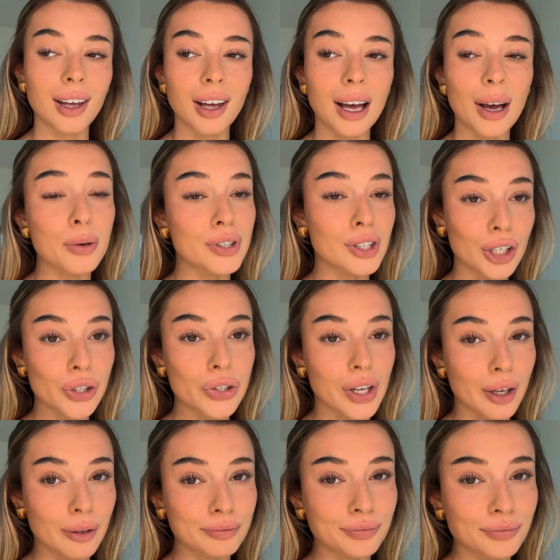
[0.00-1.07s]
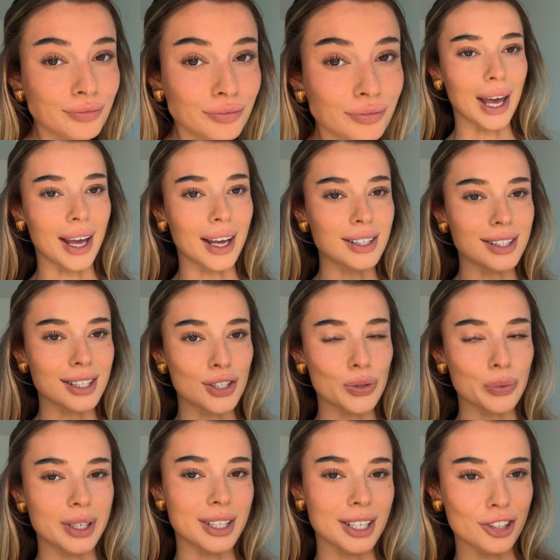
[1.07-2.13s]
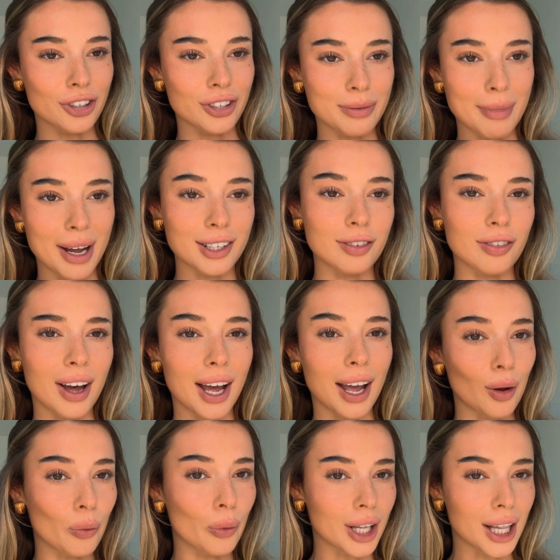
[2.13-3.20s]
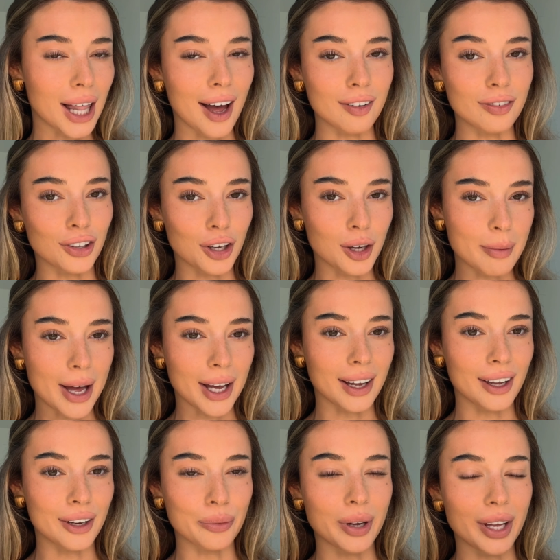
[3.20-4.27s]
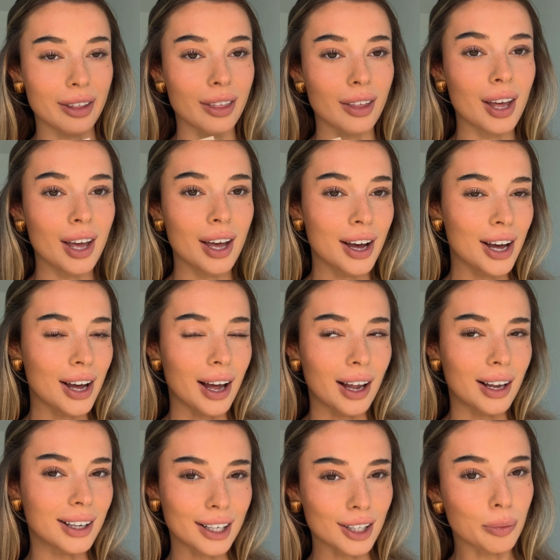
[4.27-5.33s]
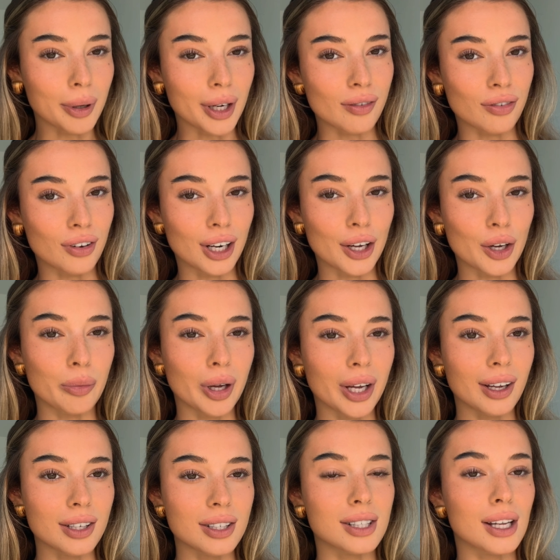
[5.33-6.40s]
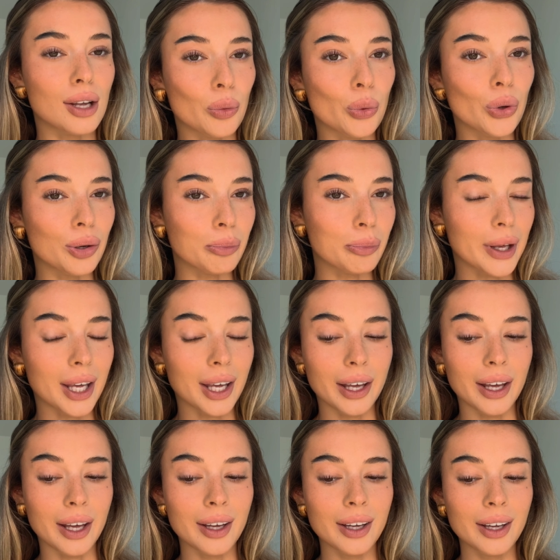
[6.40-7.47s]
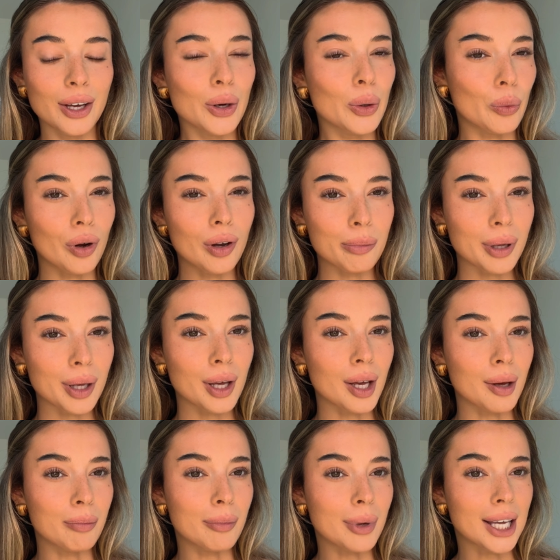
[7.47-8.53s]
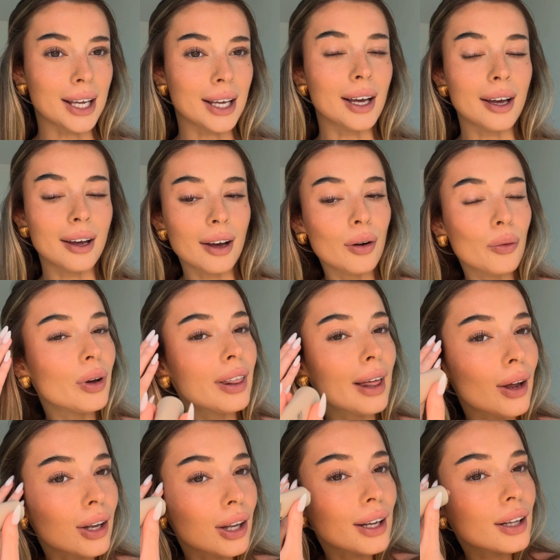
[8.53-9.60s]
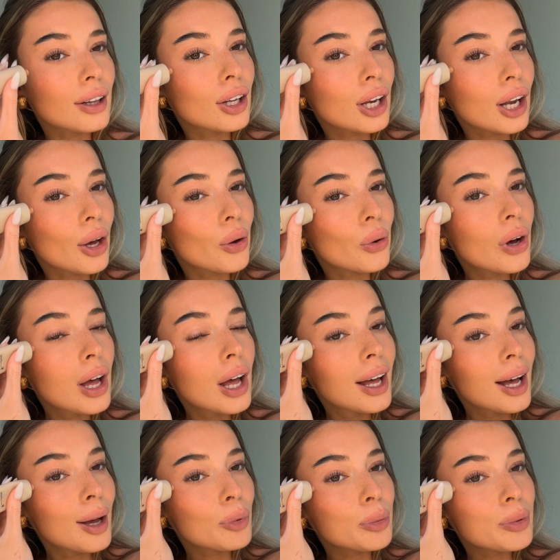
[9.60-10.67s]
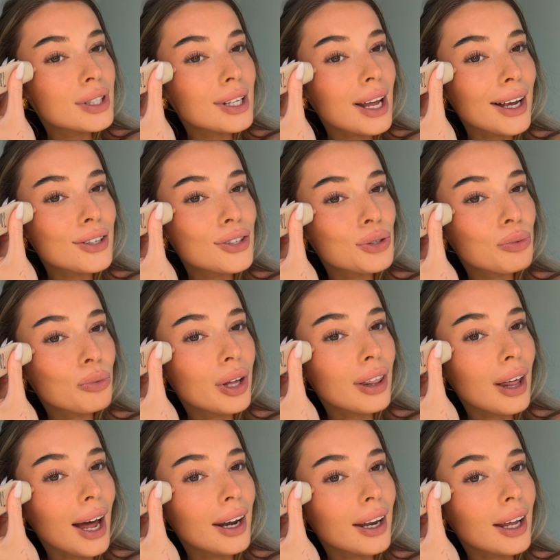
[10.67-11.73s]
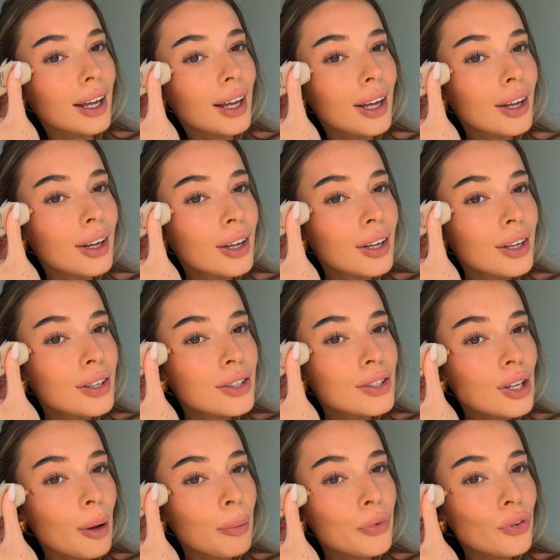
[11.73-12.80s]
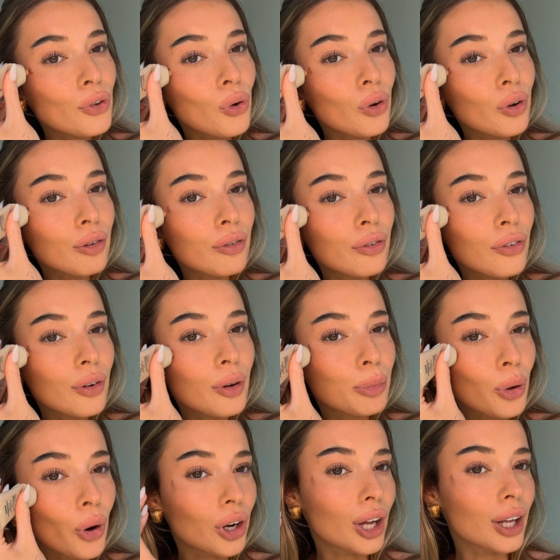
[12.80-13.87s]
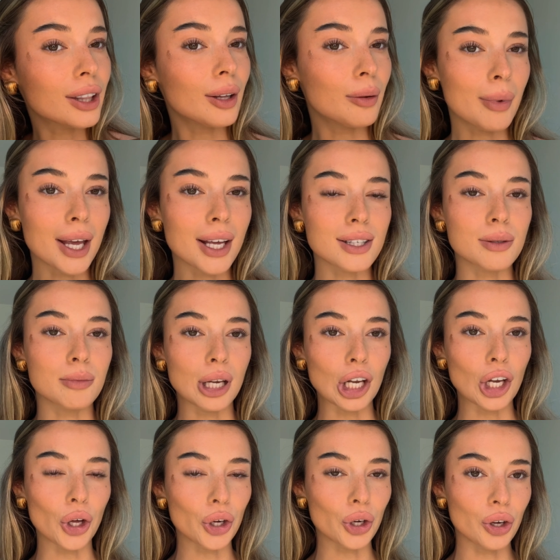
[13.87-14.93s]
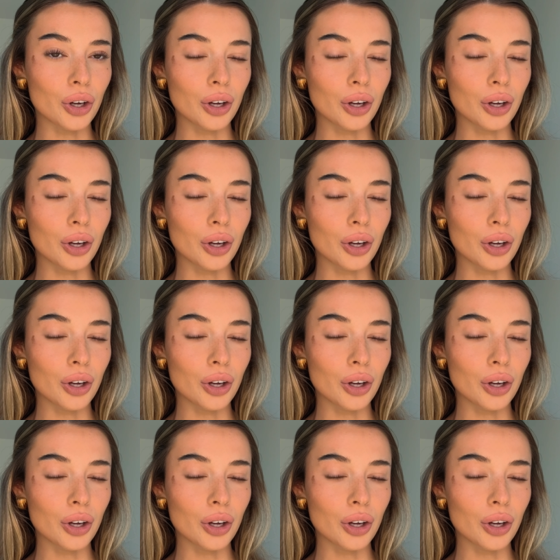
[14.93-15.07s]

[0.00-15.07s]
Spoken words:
I was a loser. Okay, since we did just mattify, I will have to go back in with a little bit of glow, because it wouldn't be me without a little glow. I'm obsessed with adding some sort of product that makes me look